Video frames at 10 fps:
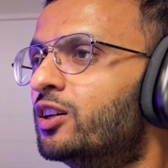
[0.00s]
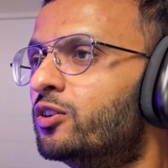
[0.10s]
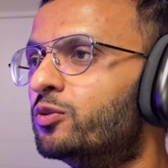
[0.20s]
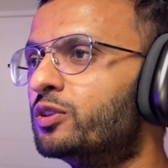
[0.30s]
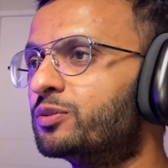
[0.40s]

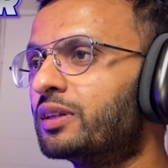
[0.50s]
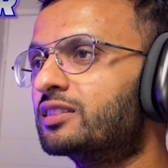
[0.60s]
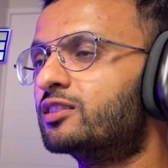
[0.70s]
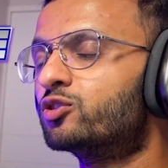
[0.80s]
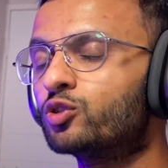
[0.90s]
which makes
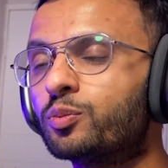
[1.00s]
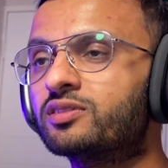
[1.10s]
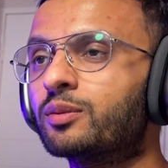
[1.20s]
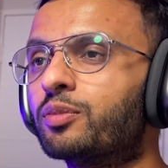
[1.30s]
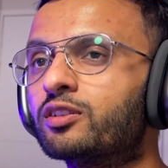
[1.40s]
it super
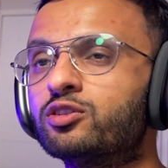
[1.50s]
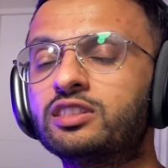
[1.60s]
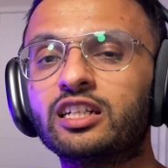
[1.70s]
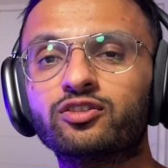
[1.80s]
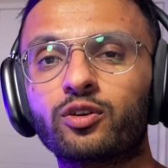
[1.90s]
simple to
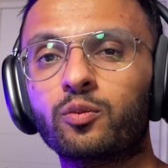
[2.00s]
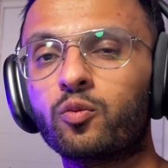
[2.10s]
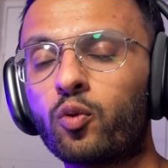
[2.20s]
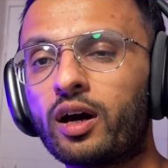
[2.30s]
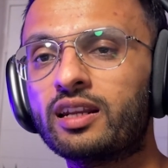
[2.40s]
change from
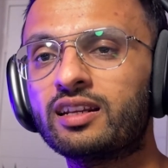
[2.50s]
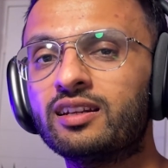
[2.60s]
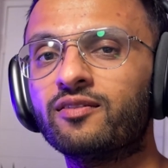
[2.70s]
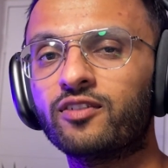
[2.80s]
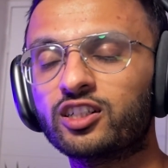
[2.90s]
one
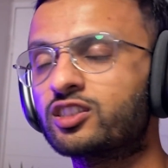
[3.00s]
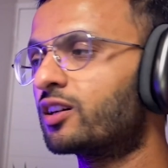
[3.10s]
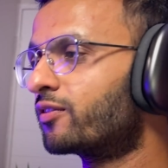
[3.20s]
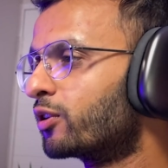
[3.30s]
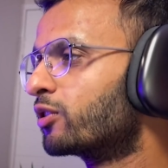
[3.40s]
version
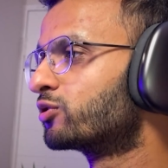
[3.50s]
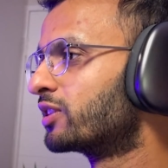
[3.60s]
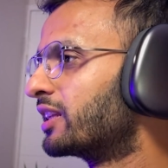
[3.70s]
of YOLO to the